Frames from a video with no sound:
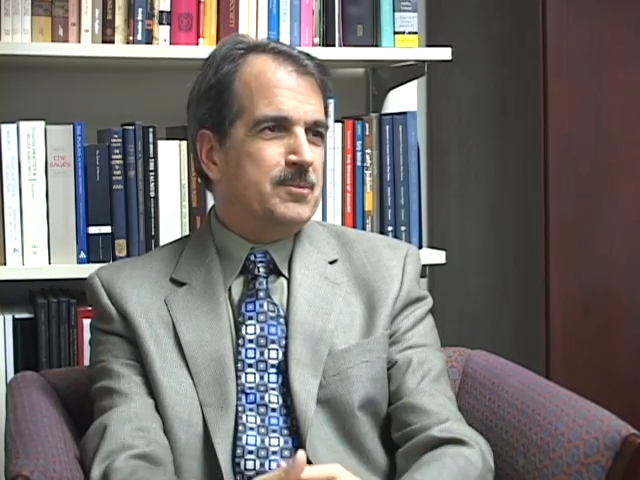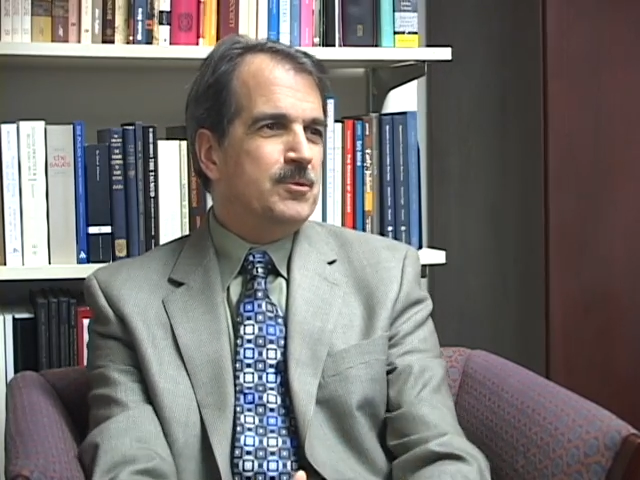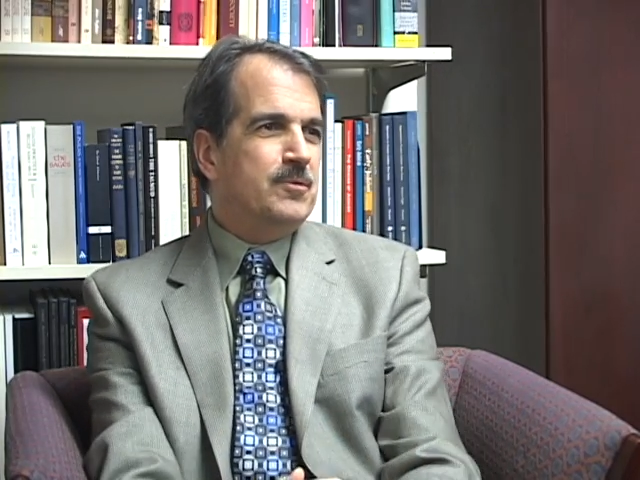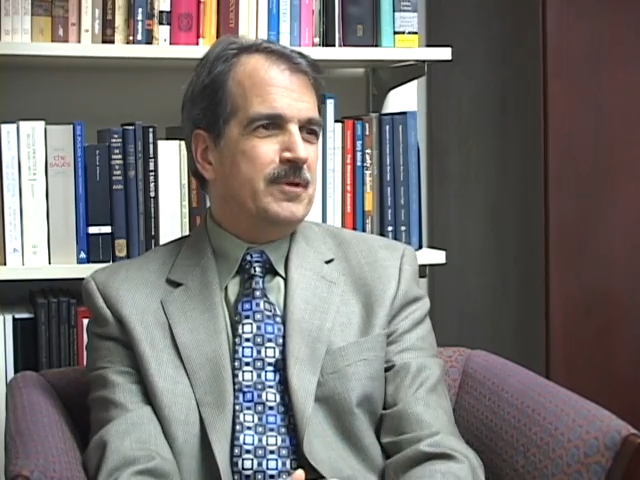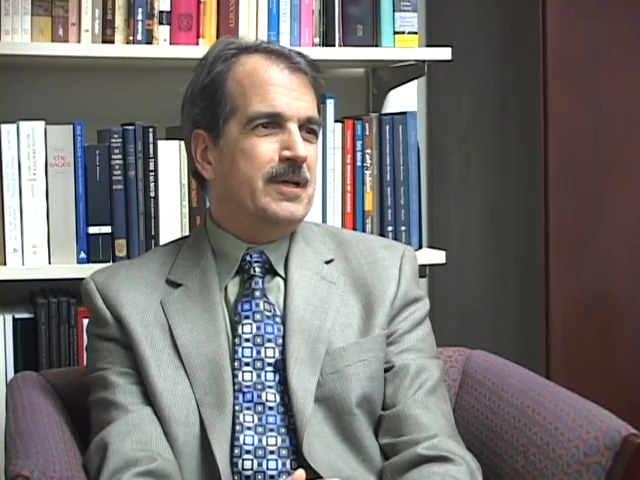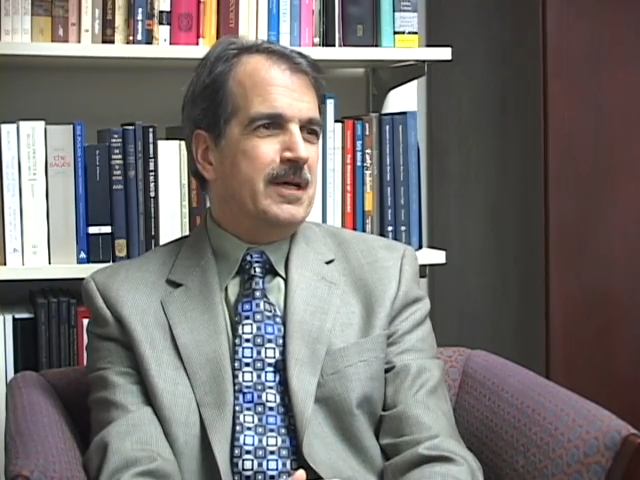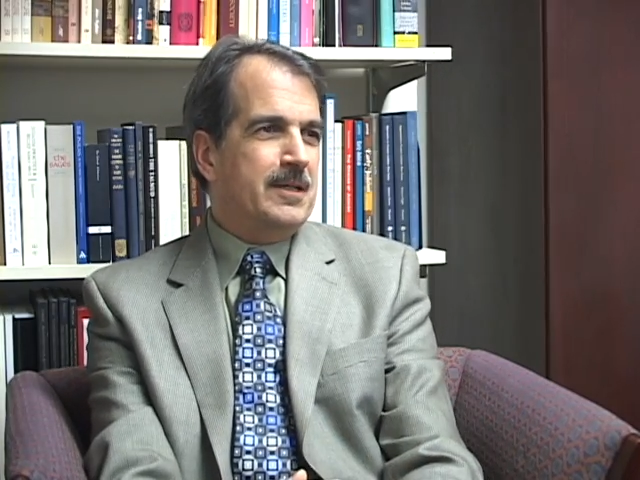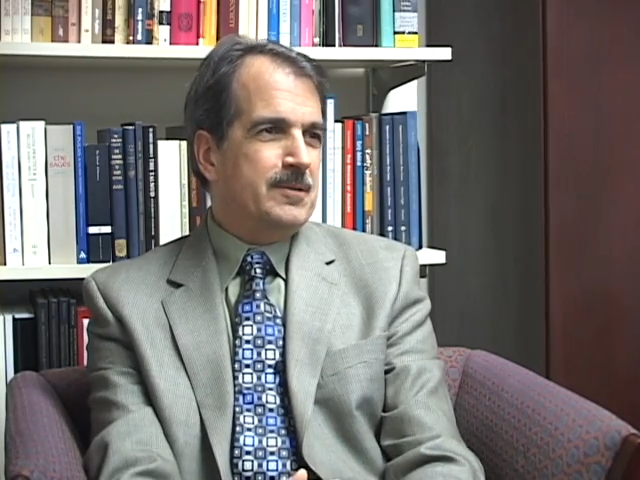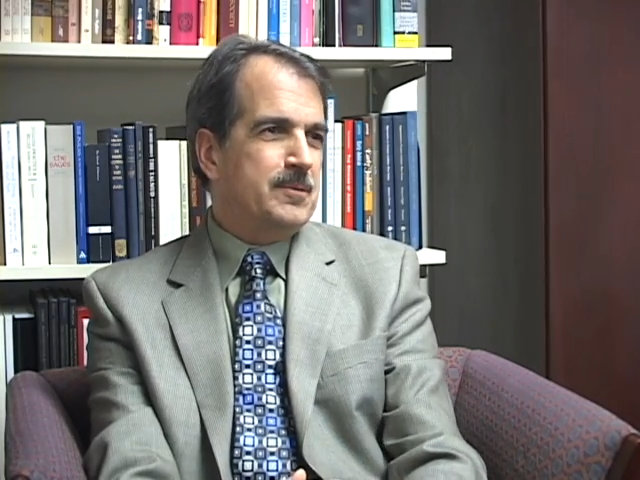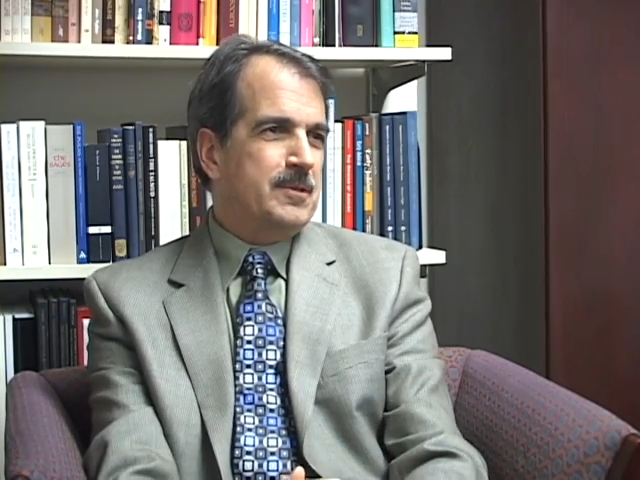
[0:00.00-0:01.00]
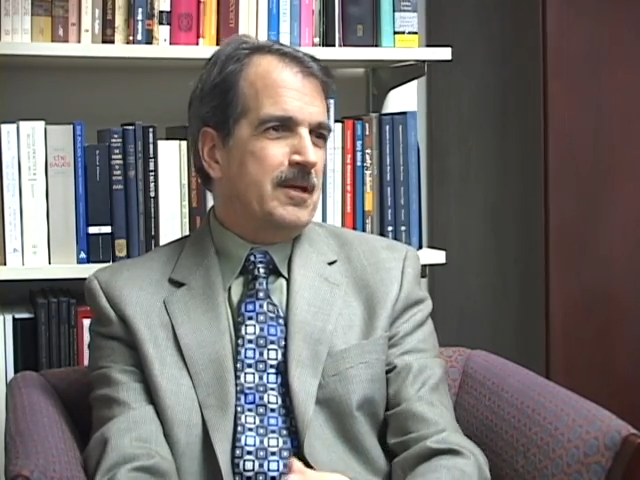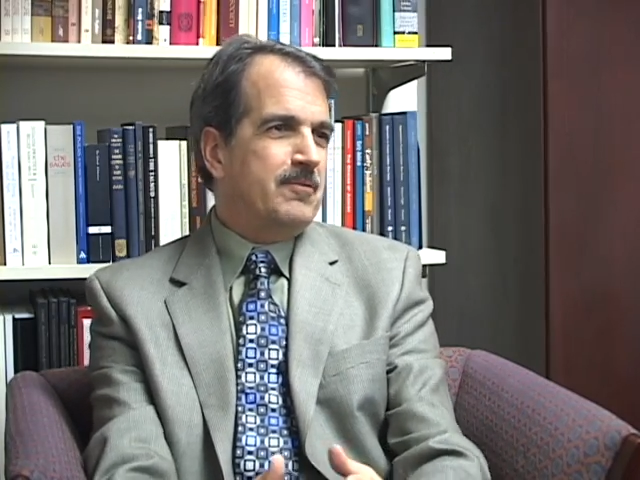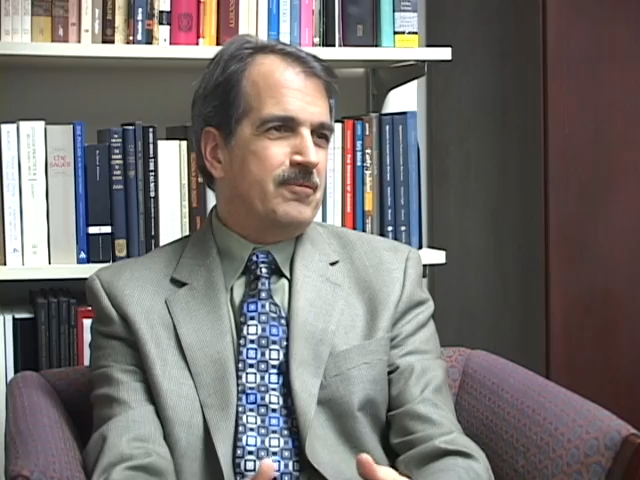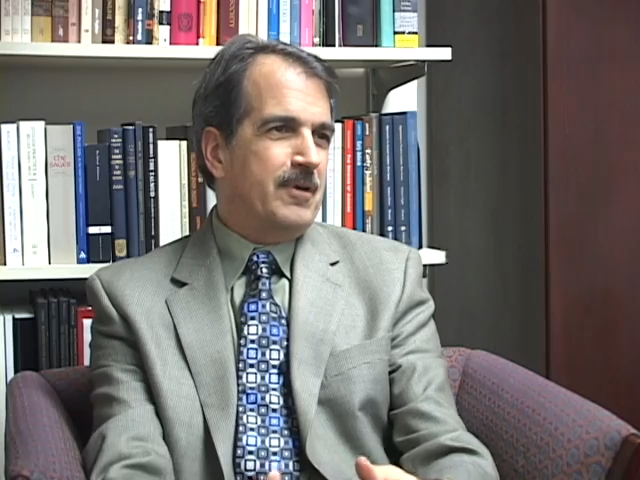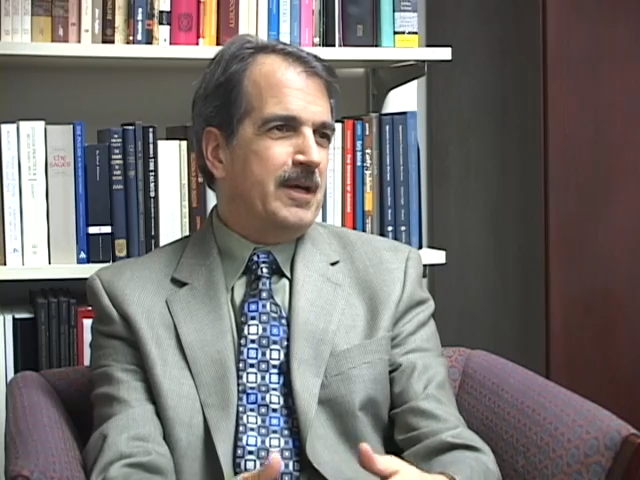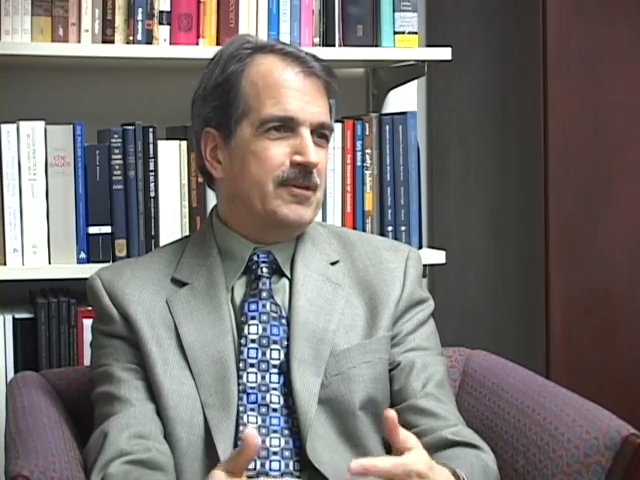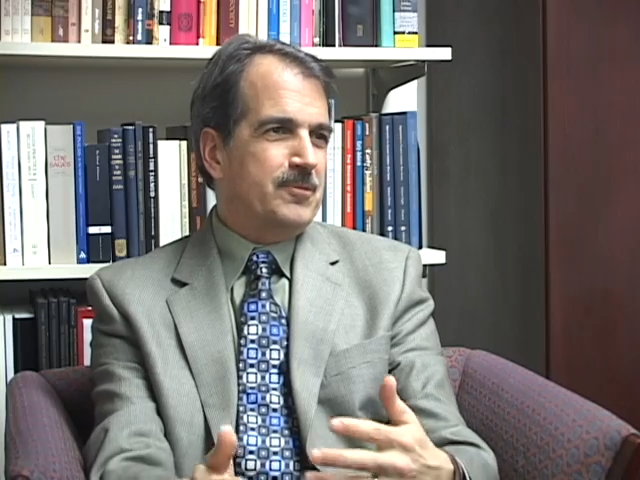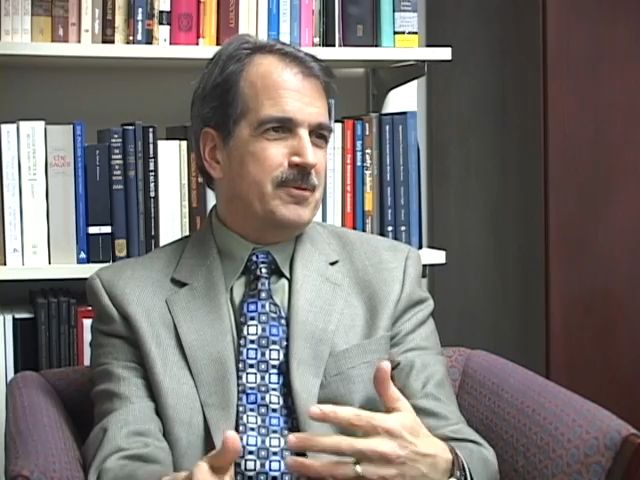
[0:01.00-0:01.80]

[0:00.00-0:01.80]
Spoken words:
movie and it's set in France.